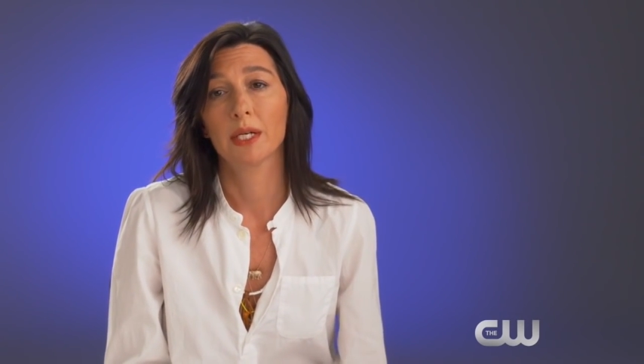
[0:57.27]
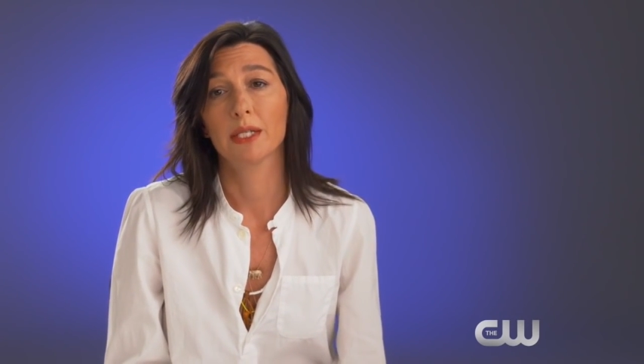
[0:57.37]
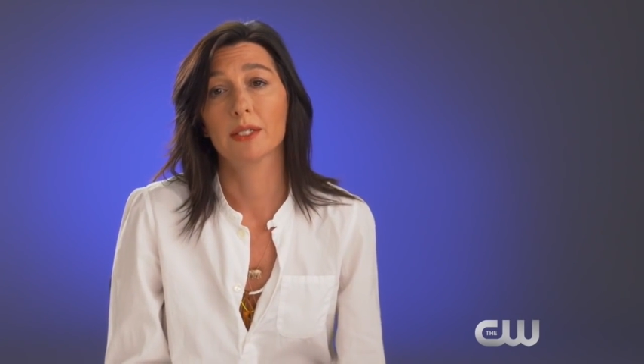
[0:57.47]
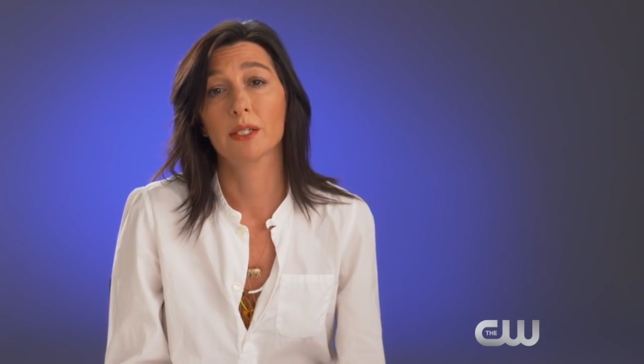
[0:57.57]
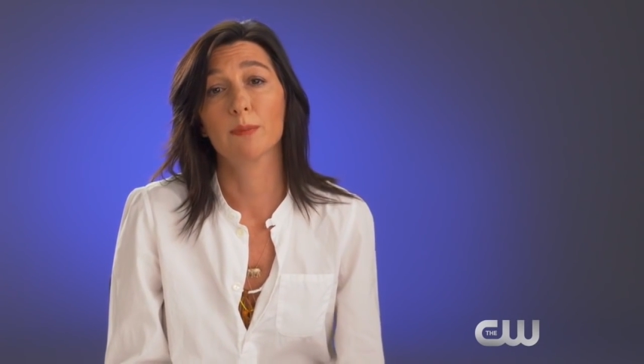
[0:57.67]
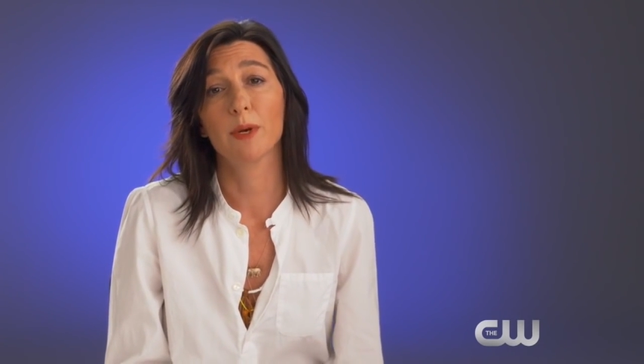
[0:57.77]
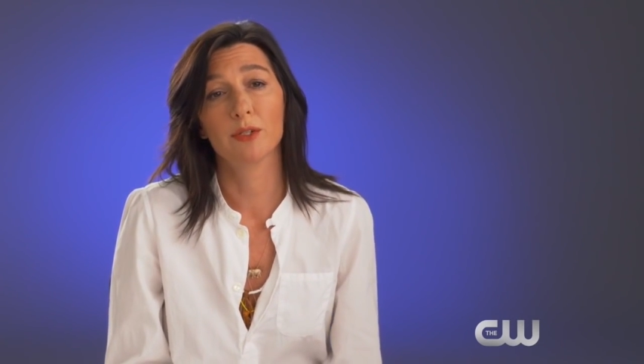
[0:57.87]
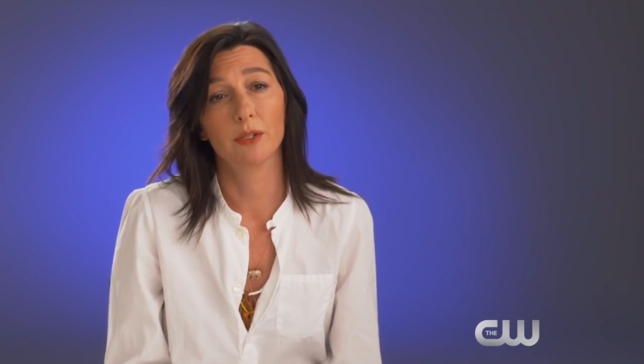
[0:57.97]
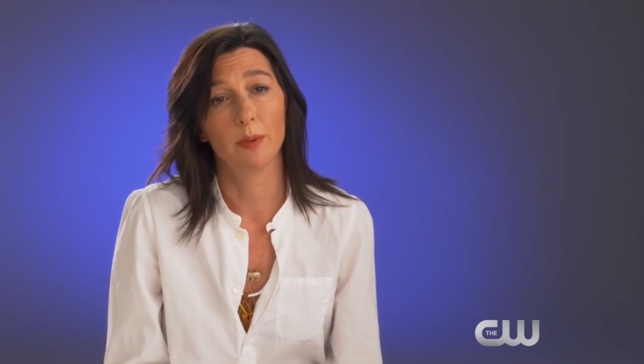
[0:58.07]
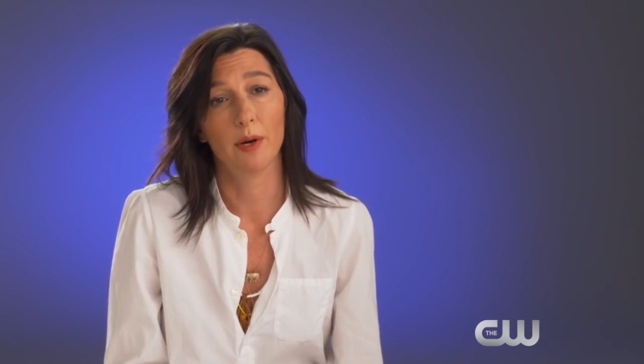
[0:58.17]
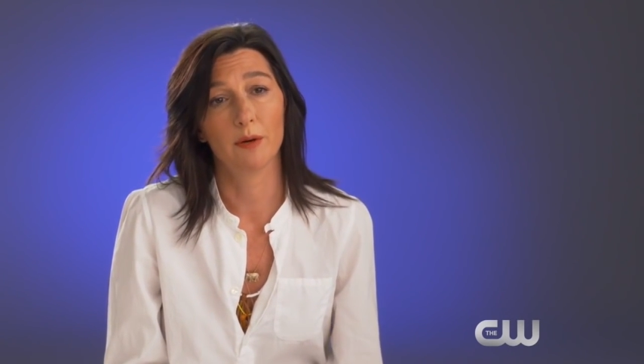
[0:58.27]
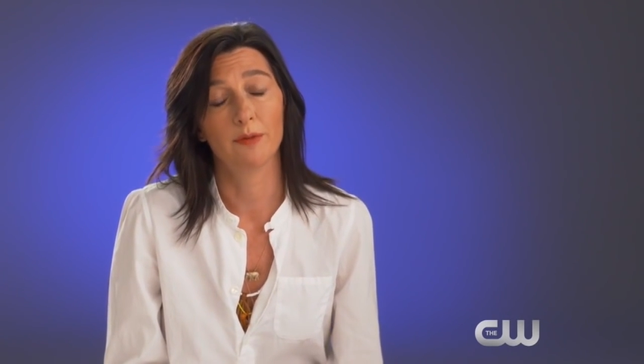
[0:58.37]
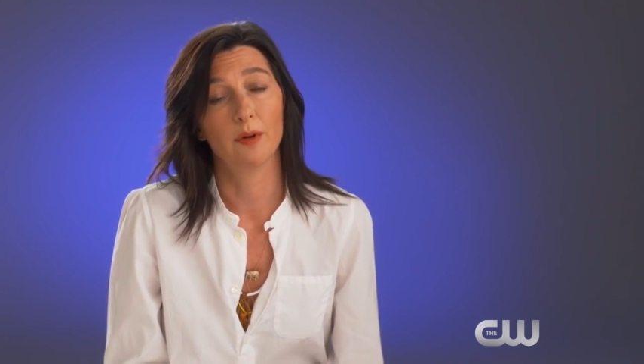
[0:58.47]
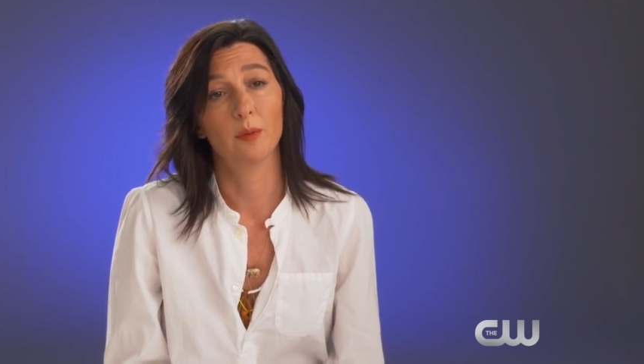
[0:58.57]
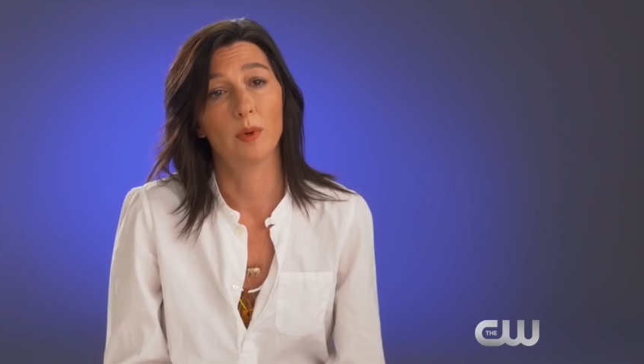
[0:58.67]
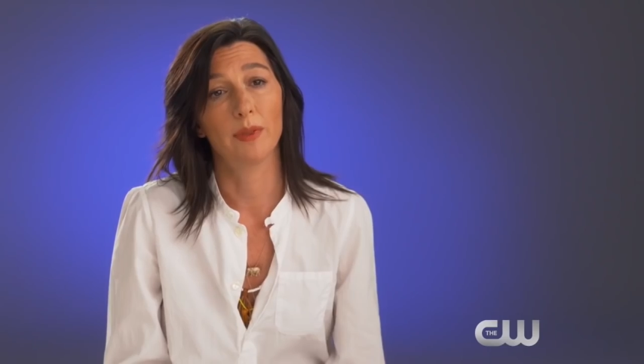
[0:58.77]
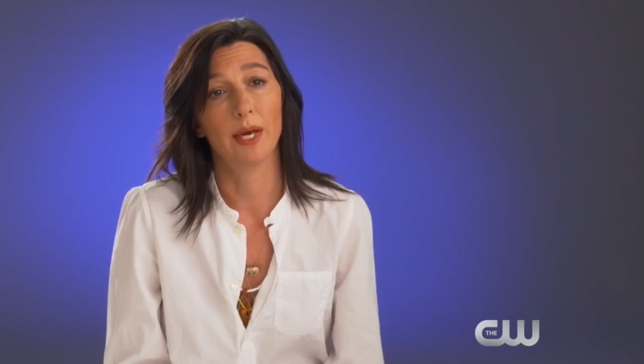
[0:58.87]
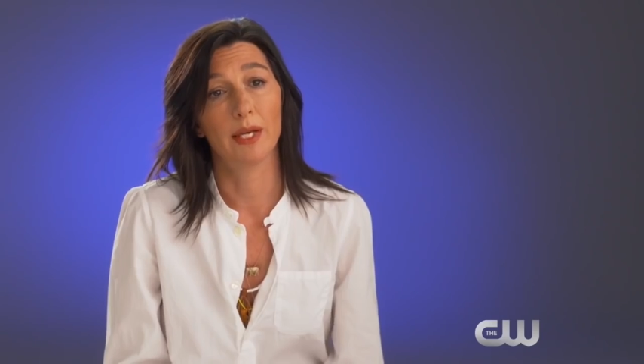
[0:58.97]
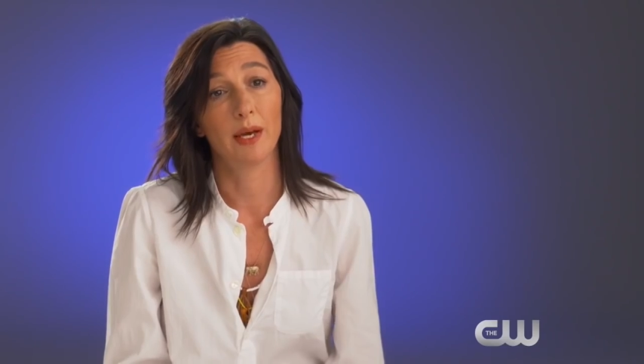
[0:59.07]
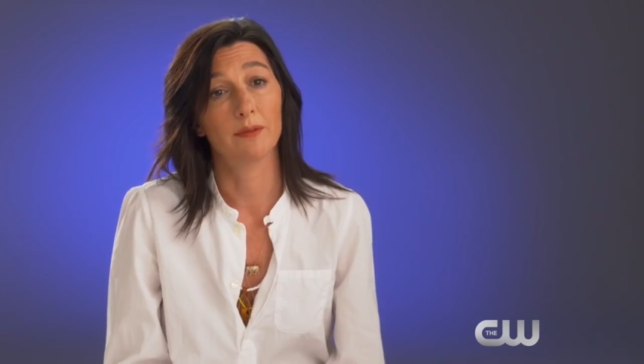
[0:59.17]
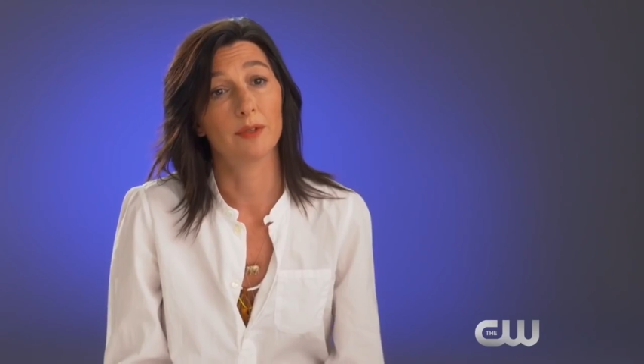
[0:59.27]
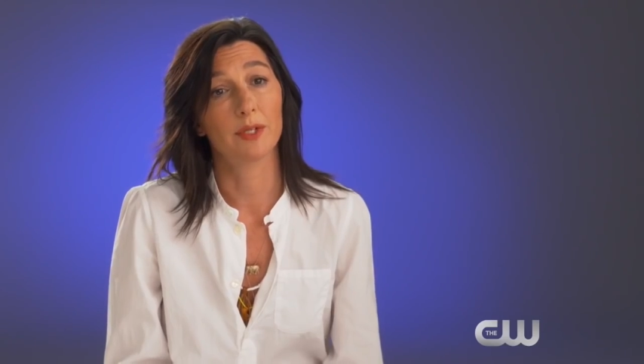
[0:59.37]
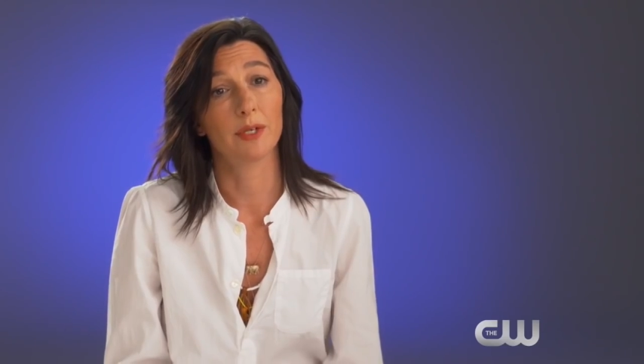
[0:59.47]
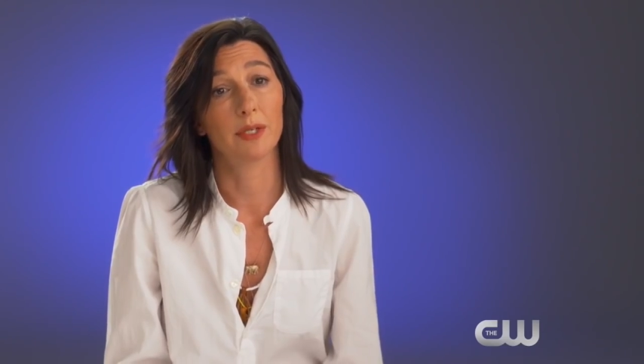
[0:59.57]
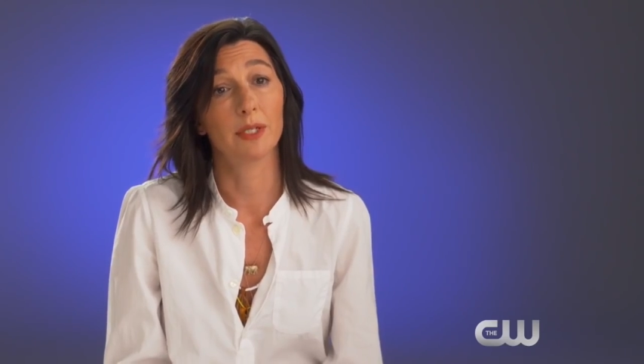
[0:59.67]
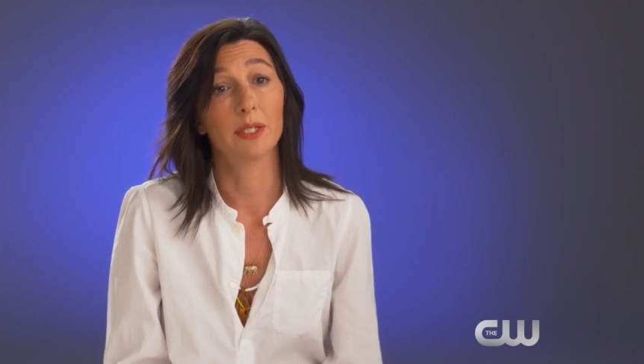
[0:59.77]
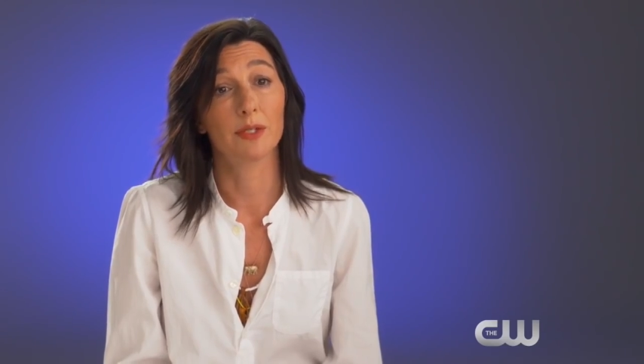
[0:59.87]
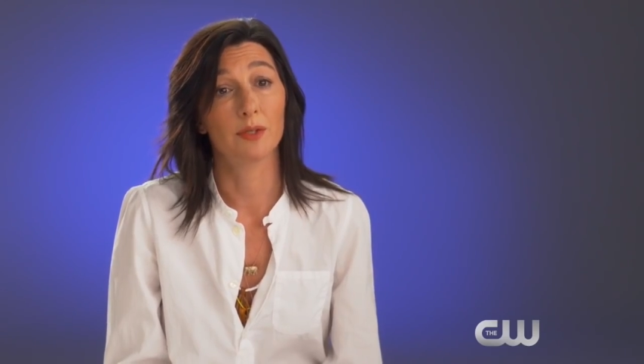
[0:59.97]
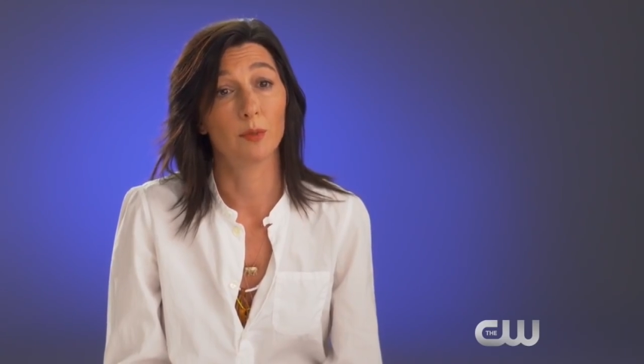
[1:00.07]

It's especially powerful when that adversary is